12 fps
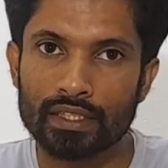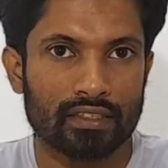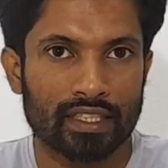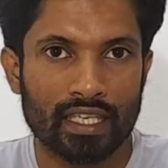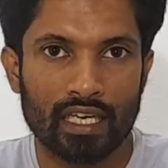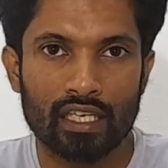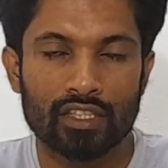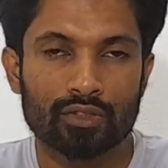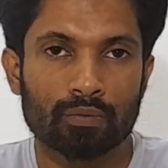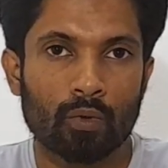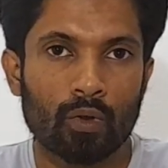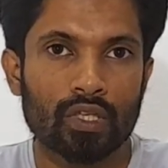They are
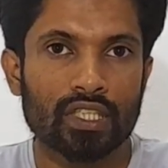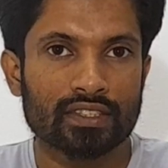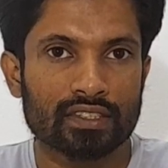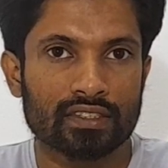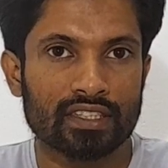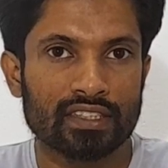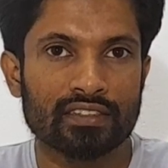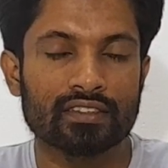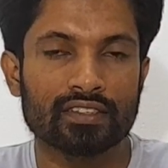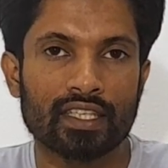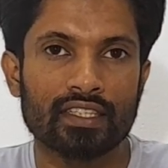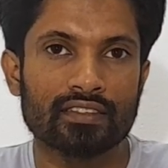smaller in
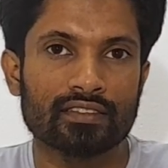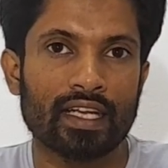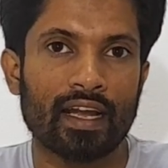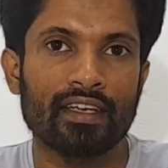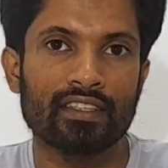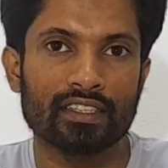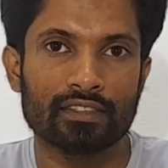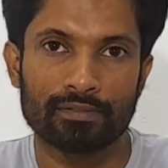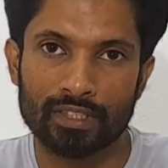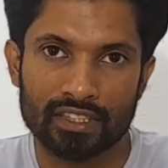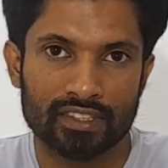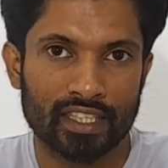size than the first